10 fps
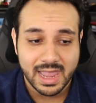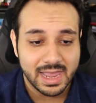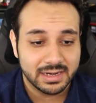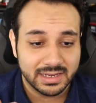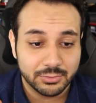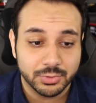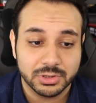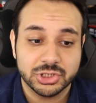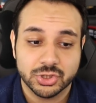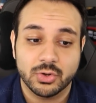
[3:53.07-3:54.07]
and it
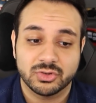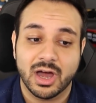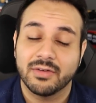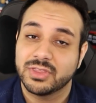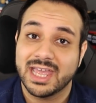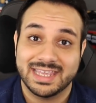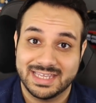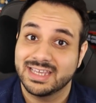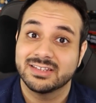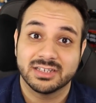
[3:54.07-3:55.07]
really shows off that
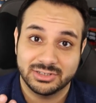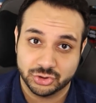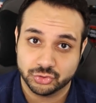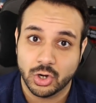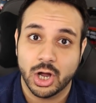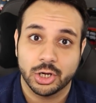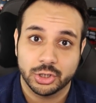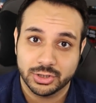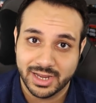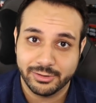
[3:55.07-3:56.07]
he is a
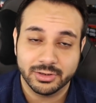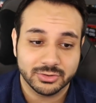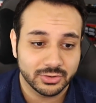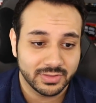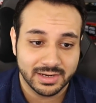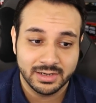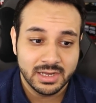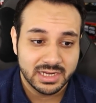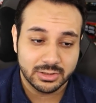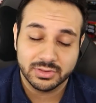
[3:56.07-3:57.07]
stronger character than,
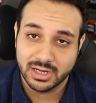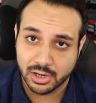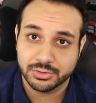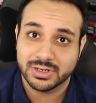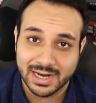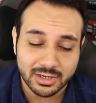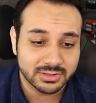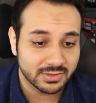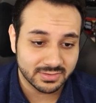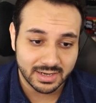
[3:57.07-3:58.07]
you know, the other
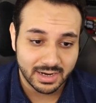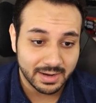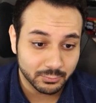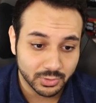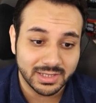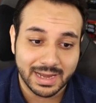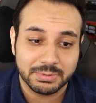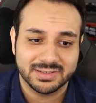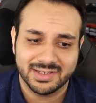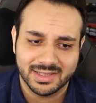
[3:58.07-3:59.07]
characters. And I'm really
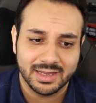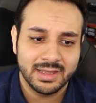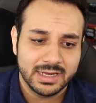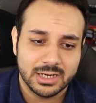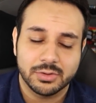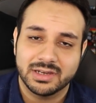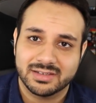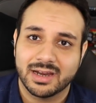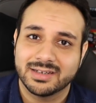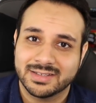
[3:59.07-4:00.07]
happy to see that, you know, they
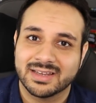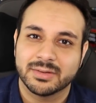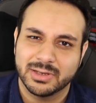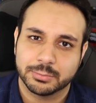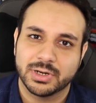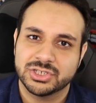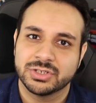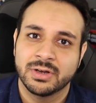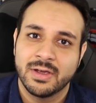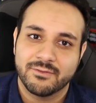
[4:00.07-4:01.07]
decided to take some
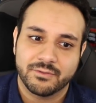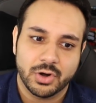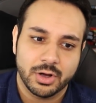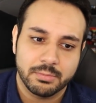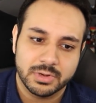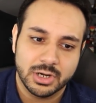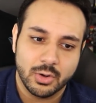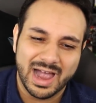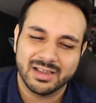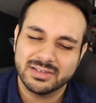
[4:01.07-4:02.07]
inspiration from, you know, a